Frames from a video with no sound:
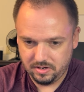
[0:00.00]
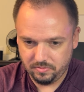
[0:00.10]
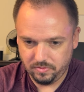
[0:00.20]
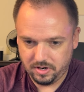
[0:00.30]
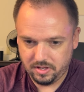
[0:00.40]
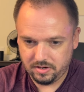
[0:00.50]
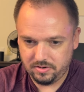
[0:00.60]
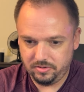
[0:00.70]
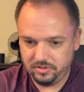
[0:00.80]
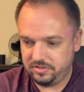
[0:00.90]
Rada
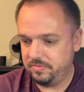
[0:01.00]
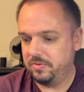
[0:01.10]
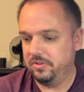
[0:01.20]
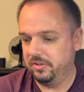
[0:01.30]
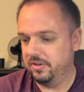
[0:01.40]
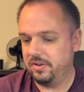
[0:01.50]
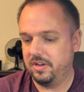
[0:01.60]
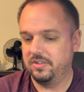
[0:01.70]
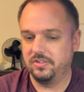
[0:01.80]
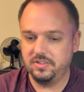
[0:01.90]
Coalition Warlord.
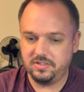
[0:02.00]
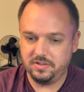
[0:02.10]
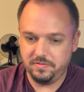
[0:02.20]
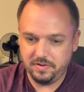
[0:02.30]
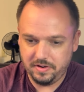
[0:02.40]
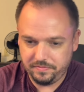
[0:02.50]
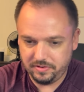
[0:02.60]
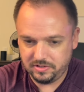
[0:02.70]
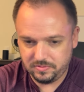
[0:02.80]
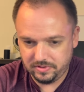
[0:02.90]
Okay, so this is the very
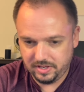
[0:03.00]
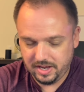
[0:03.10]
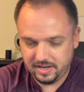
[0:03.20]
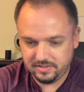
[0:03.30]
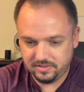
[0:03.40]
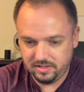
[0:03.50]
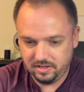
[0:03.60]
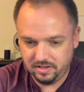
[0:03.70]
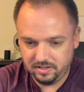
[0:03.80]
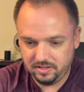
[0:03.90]
first one that has
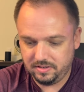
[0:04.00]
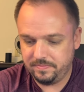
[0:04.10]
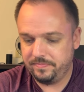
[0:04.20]
the,